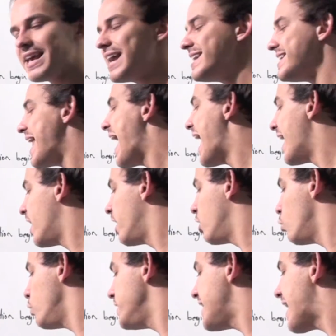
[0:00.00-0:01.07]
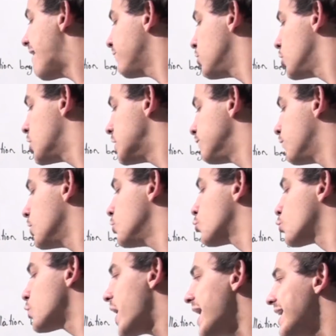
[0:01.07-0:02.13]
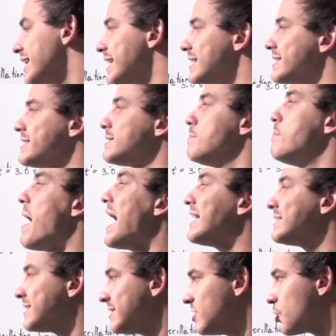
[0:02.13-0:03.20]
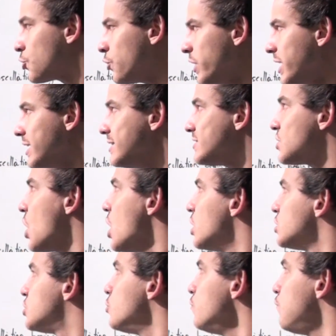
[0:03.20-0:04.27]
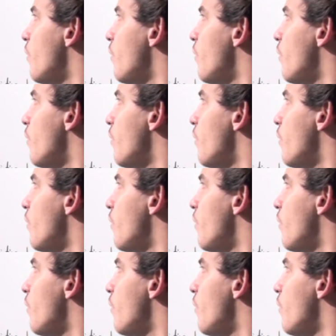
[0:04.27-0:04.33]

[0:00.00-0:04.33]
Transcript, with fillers: And now we have to convert radians back to degrees to